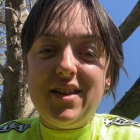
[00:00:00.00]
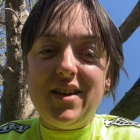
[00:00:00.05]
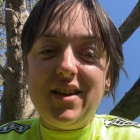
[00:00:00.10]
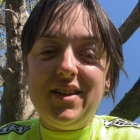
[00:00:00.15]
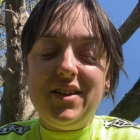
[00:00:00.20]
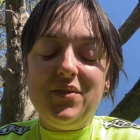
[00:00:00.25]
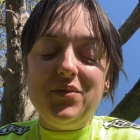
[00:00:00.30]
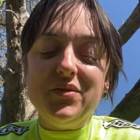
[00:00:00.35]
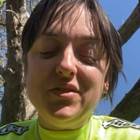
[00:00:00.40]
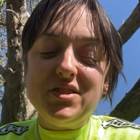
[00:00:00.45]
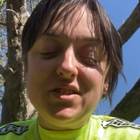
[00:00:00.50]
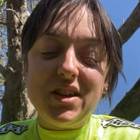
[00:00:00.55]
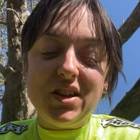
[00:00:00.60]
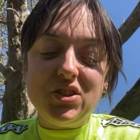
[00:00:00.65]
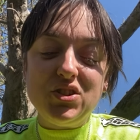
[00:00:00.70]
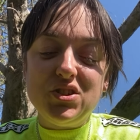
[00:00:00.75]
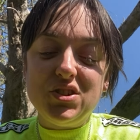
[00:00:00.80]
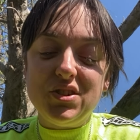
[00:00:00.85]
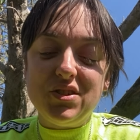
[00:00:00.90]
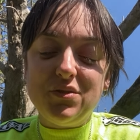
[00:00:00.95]
An
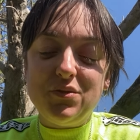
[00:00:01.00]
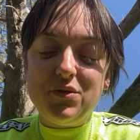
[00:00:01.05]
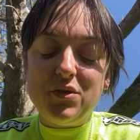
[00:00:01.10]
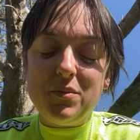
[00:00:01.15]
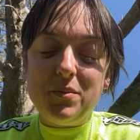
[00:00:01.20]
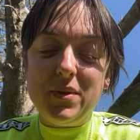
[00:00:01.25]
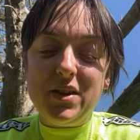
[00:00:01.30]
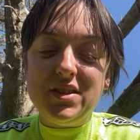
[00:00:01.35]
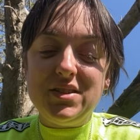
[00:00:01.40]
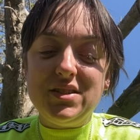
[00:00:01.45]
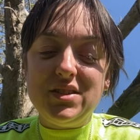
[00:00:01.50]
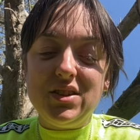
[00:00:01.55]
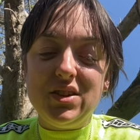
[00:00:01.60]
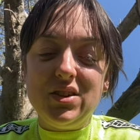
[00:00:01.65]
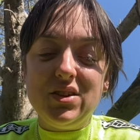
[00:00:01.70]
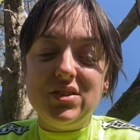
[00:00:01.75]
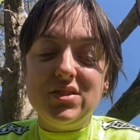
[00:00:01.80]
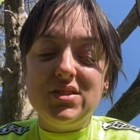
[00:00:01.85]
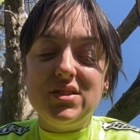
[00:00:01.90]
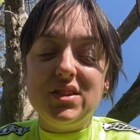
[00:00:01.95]
invitation from me to
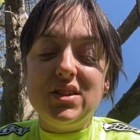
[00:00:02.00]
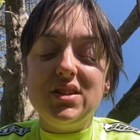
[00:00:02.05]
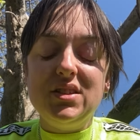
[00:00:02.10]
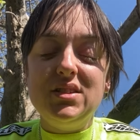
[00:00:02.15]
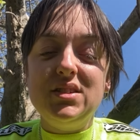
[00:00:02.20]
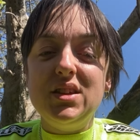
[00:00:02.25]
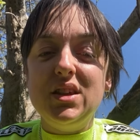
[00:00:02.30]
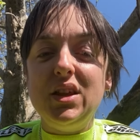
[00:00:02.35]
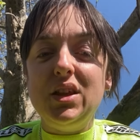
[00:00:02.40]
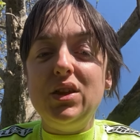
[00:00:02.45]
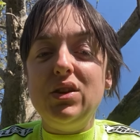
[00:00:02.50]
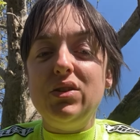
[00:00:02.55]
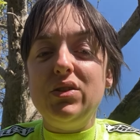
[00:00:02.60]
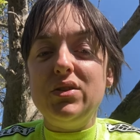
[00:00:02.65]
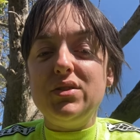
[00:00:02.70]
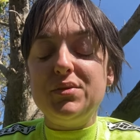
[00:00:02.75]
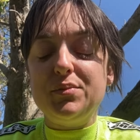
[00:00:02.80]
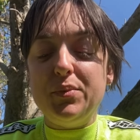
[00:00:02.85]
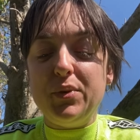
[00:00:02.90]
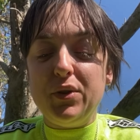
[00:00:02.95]
you to continue
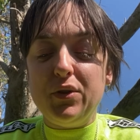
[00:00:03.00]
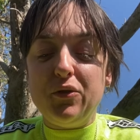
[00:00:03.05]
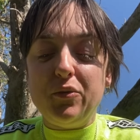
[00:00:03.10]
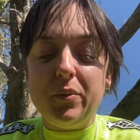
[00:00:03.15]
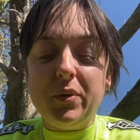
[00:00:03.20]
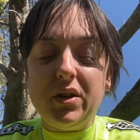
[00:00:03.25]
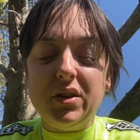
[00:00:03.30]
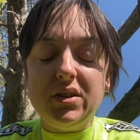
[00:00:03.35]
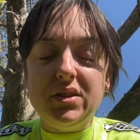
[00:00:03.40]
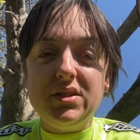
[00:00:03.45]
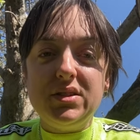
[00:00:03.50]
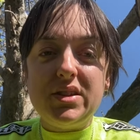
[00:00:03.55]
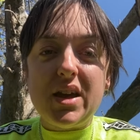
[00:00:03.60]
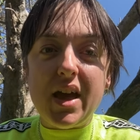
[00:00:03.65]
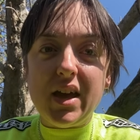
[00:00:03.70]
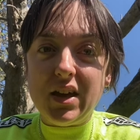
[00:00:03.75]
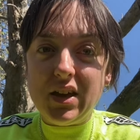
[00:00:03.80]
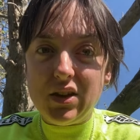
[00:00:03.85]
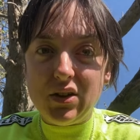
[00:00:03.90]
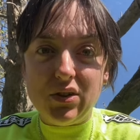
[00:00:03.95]
this movement,
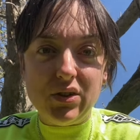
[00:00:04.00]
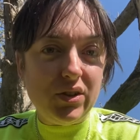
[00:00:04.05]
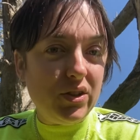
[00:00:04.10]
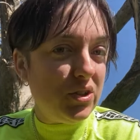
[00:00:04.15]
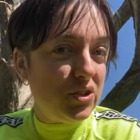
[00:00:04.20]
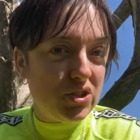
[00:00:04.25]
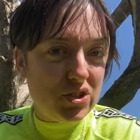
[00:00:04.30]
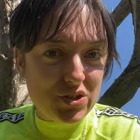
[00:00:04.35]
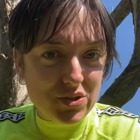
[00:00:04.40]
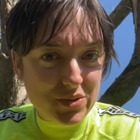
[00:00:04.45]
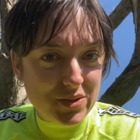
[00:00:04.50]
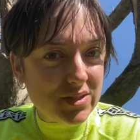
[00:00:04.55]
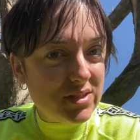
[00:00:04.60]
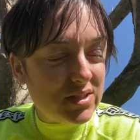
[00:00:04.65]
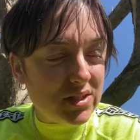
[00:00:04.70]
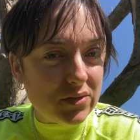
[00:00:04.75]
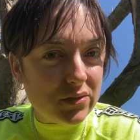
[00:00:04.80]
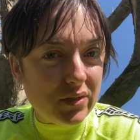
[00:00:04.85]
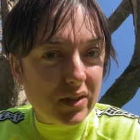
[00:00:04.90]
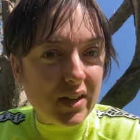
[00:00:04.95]
take it on
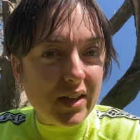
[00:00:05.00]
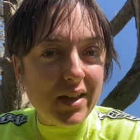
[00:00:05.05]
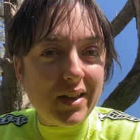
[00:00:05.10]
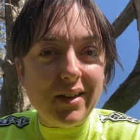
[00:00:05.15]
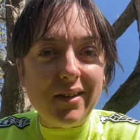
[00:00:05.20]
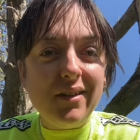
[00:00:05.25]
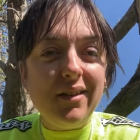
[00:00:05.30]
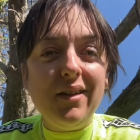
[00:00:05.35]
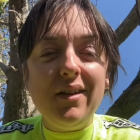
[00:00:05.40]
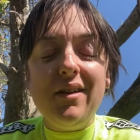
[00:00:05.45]
intuitively.